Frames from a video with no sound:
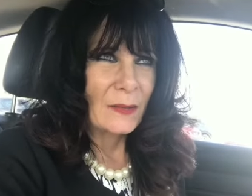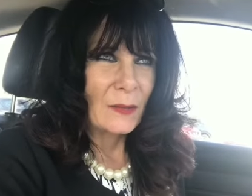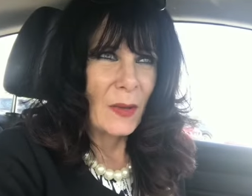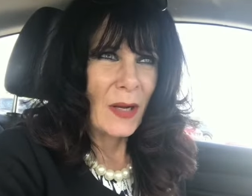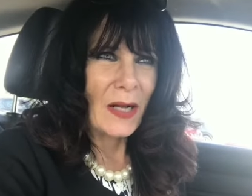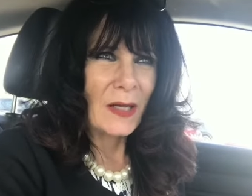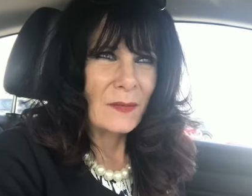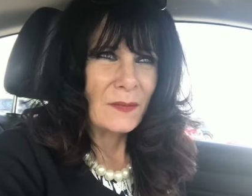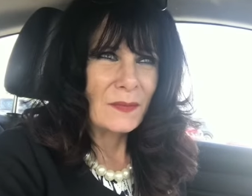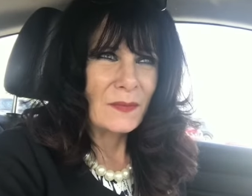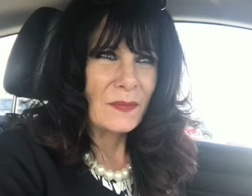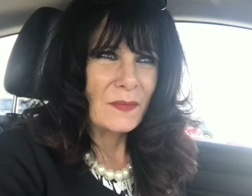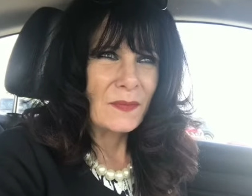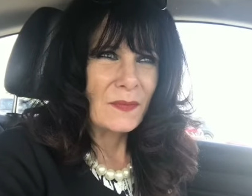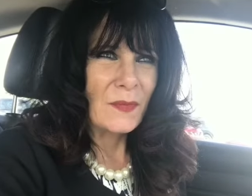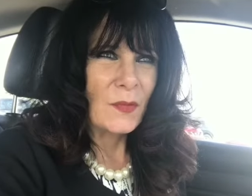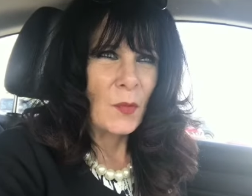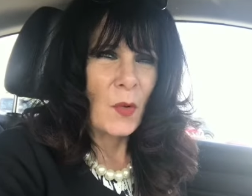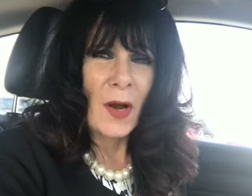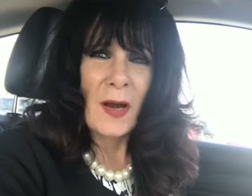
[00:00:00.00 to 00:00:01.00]
Well,
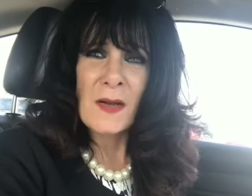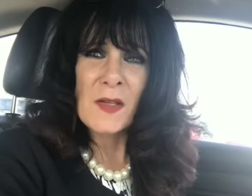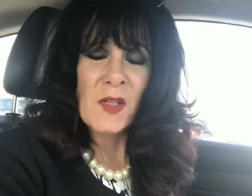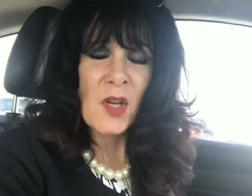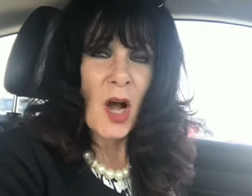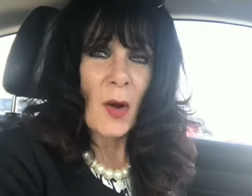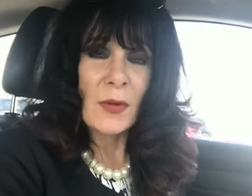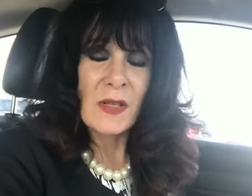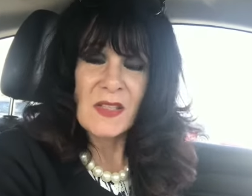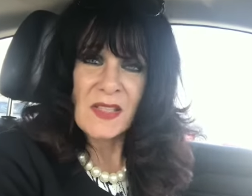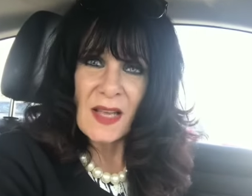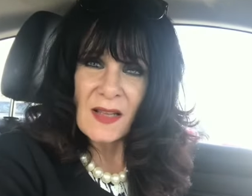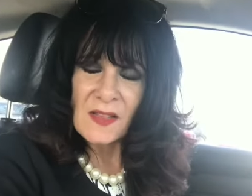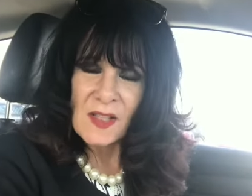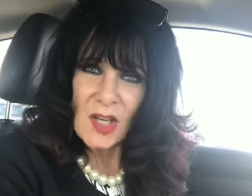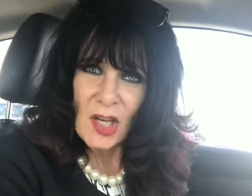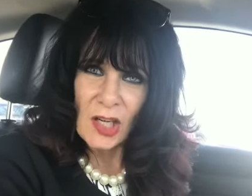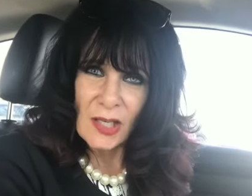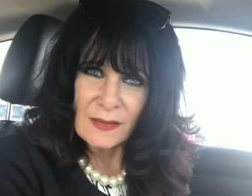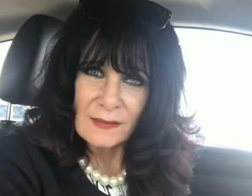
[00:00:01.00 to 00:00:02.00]
where has common
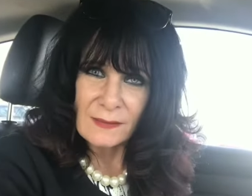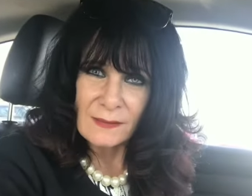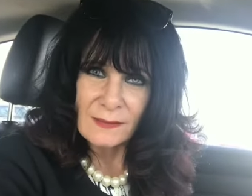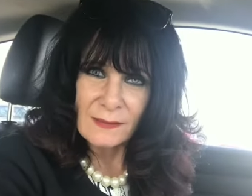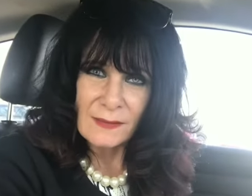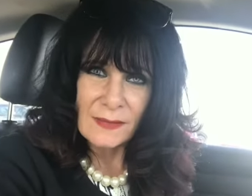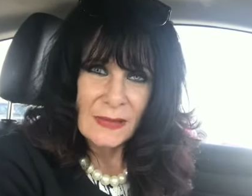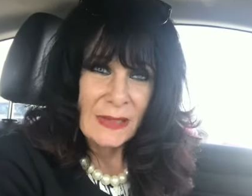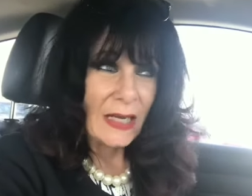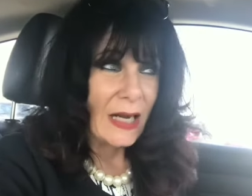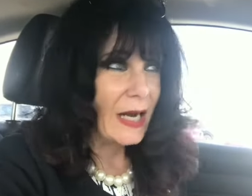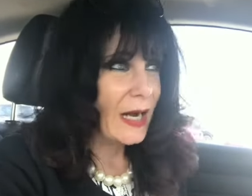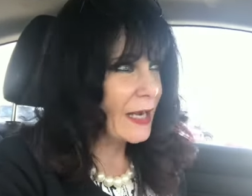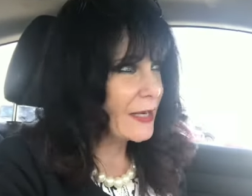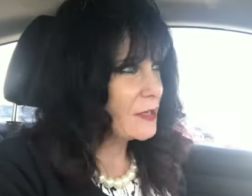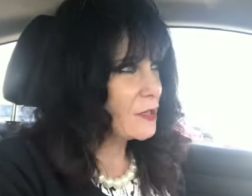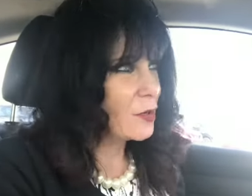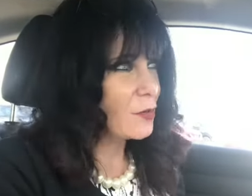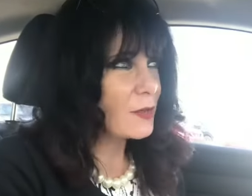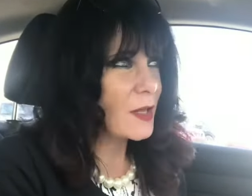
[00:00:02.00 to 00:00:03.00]
sense gone?
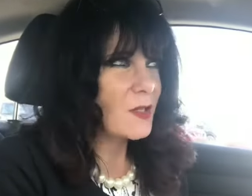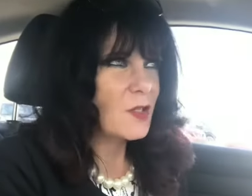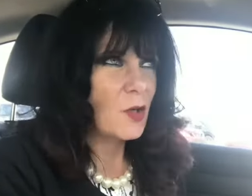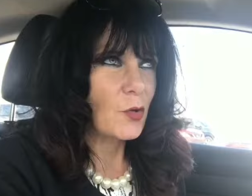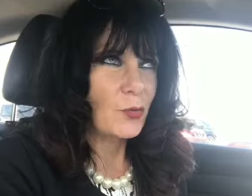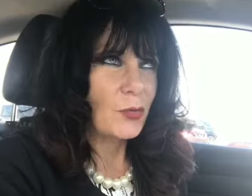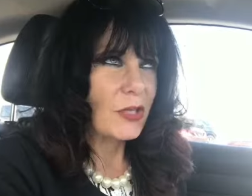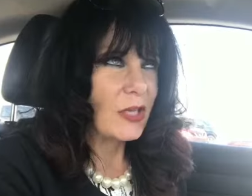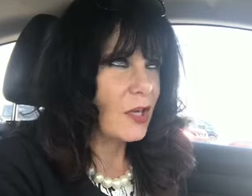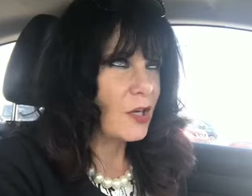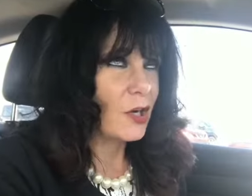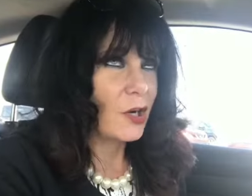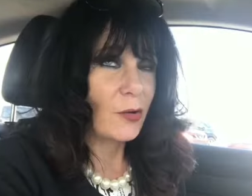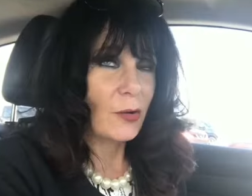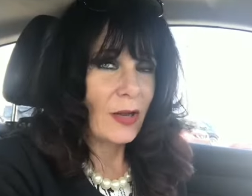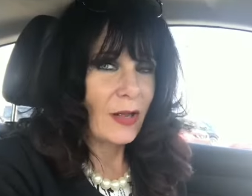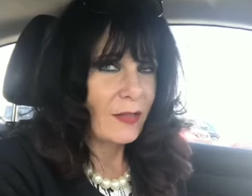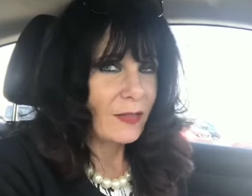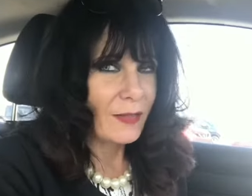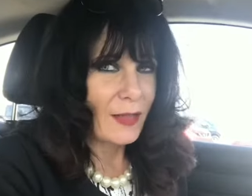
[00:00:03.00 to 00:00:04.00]
I know that's a
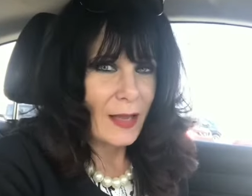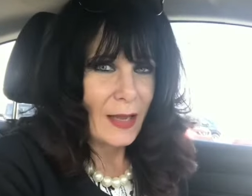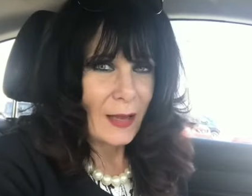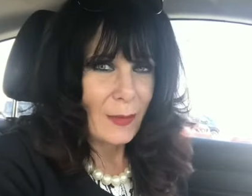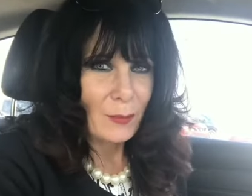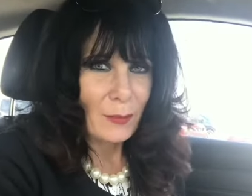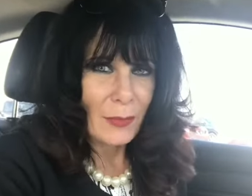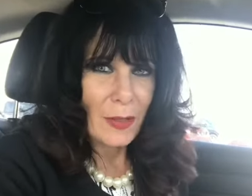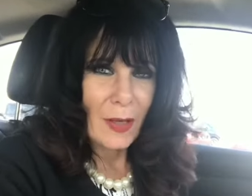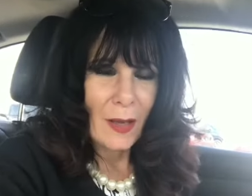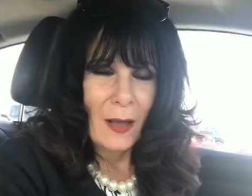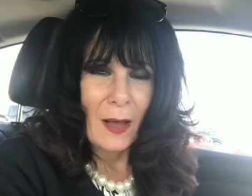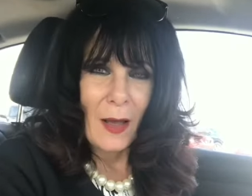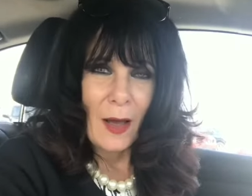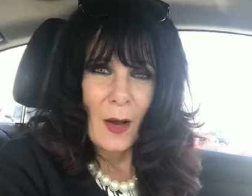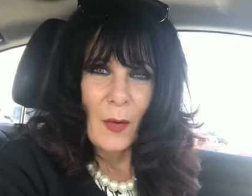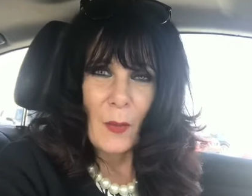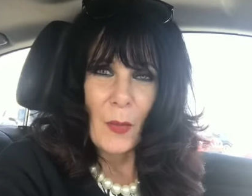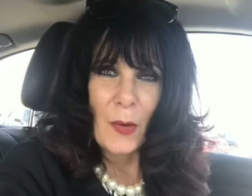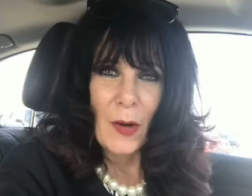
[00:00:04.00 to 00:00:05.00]
reoccurring theme,
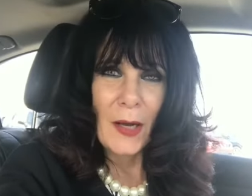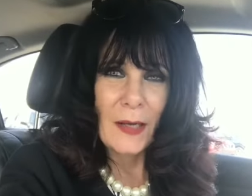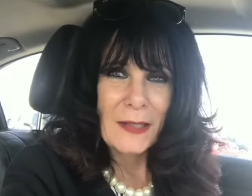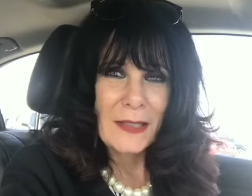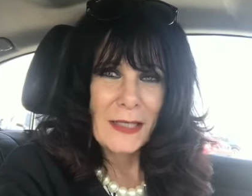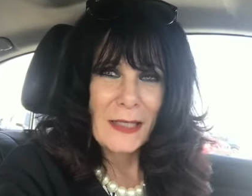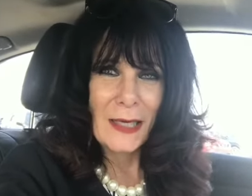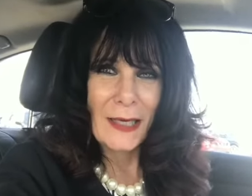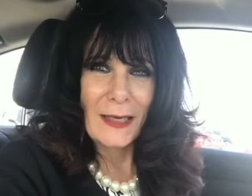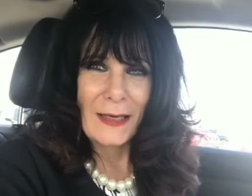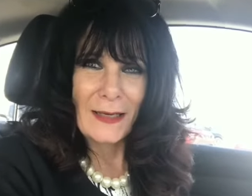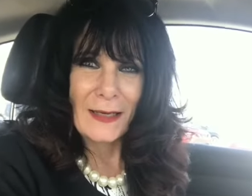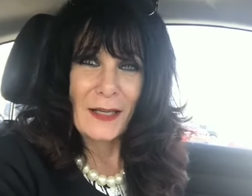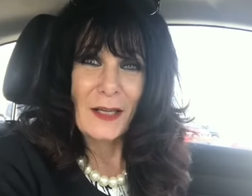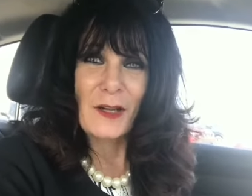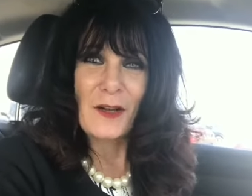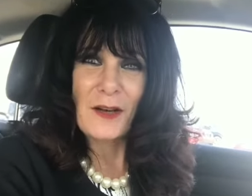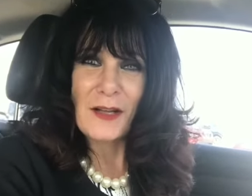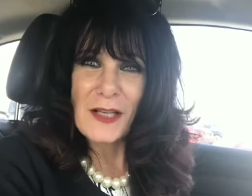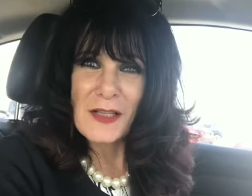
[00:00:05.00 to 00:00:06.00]
but
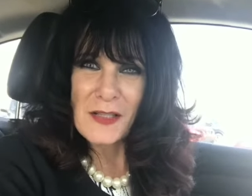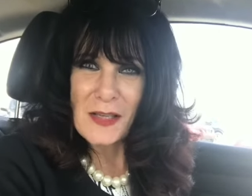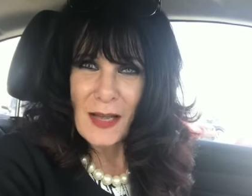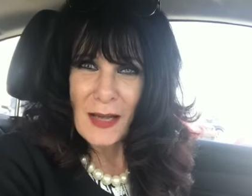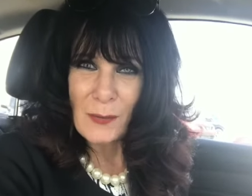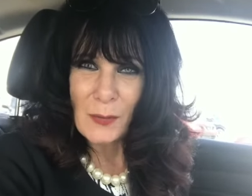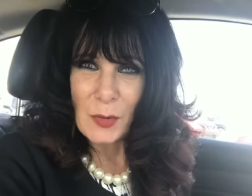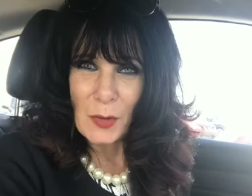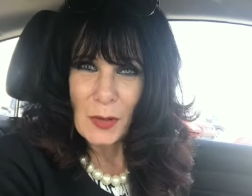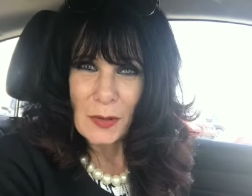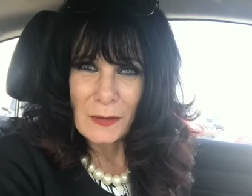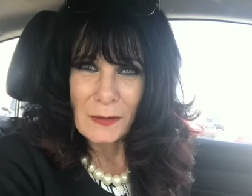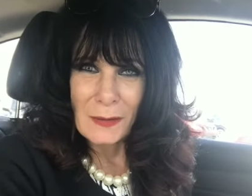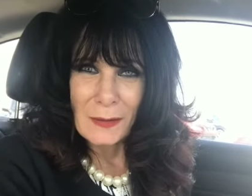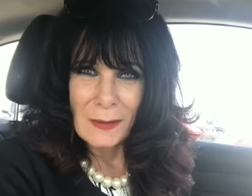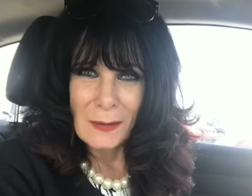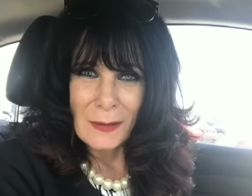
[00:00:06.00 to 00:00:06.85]
good example.